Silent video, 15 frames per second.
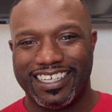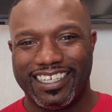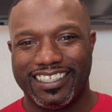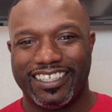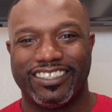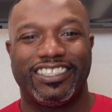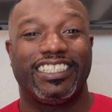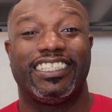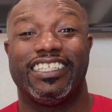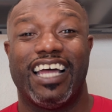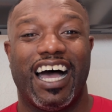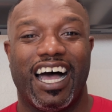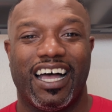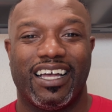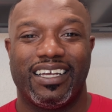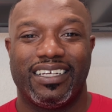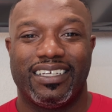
There's just not.